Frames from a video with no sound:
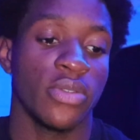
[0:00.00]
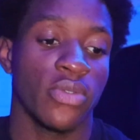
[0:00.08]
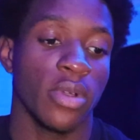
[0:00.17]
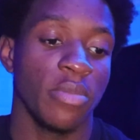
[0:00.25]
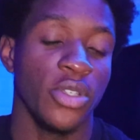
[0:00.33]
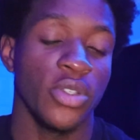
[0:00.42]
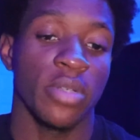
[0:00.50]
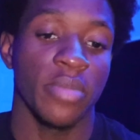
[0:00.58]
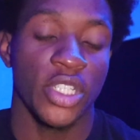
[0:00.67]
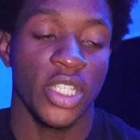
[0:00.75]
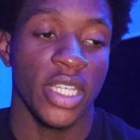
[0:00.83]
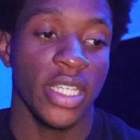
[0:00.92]
from using
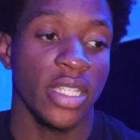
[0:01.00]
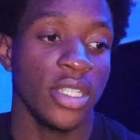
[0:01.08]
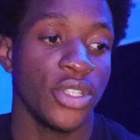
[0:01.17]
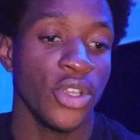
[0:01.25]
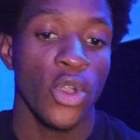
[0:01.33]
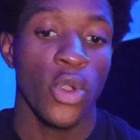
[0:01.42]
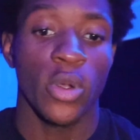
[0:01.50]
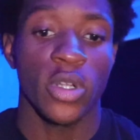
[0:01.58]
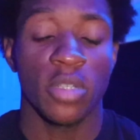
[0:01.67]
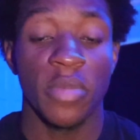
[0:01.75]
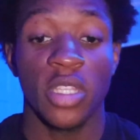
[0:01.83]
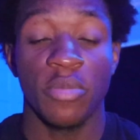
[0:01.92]
machines or
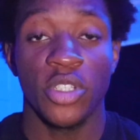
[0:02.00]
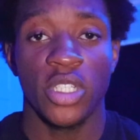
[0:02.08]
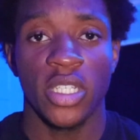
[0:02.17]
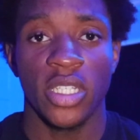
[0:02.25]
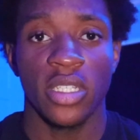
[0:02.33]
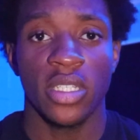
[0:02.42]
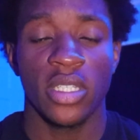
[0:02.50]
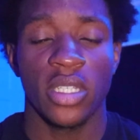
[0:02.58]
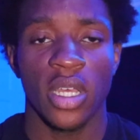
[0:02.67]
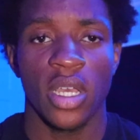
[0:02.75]
Smith machines